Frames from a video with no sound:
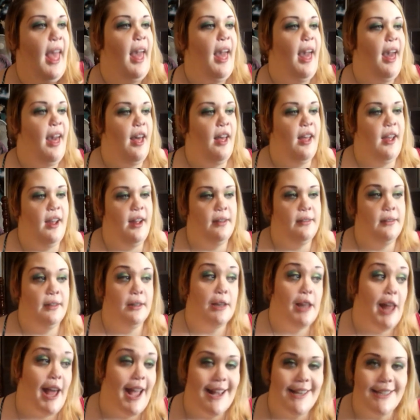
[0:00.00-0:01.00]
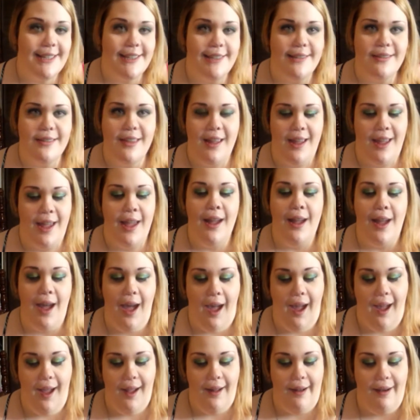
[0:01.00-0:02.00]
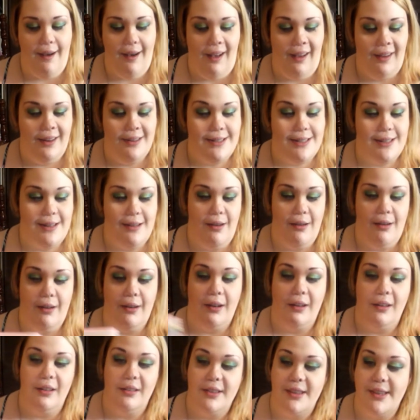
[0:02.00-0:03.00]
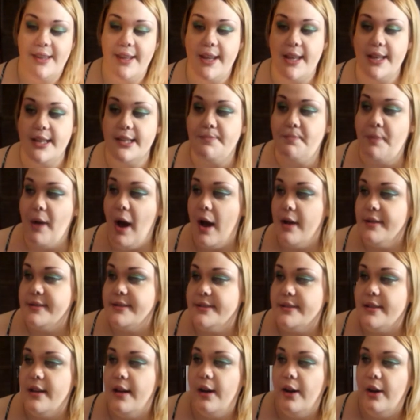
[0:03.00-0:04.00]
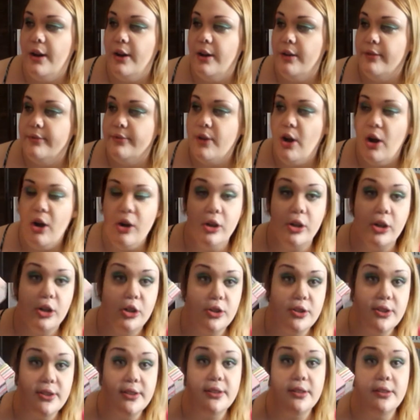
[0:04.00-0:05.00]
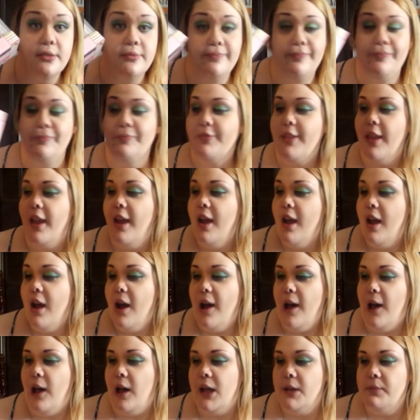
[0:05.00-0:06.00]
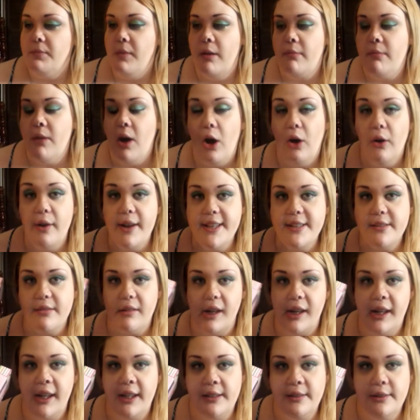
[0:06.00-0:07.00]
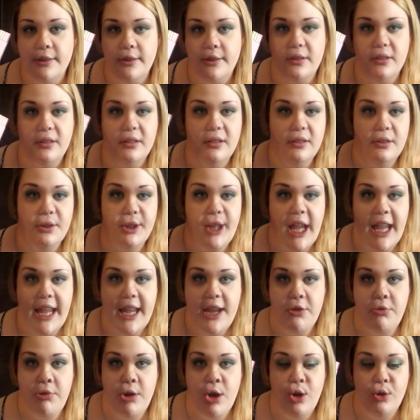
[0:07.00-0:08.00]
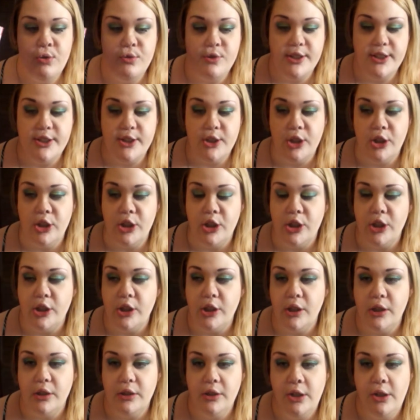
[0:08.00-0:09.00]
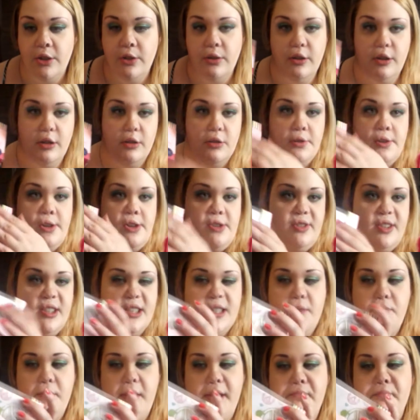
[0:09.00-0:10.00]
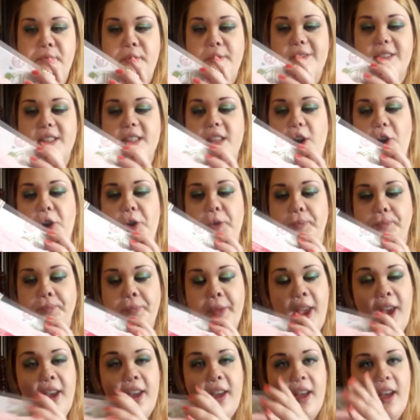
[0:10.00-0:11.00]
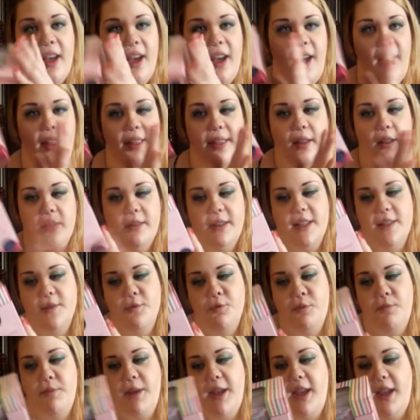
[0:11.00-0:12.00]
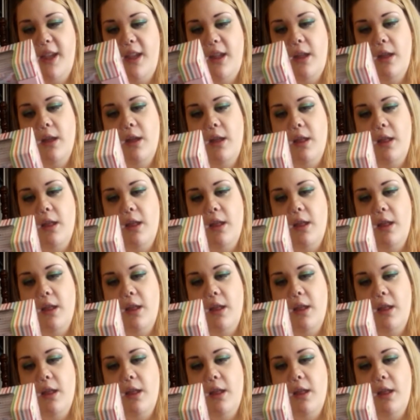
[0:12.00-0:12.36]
And the last thing I got are these box of cards. Um, I'm always writing little thank you notes or, you know, little notes to people, so I thought this would be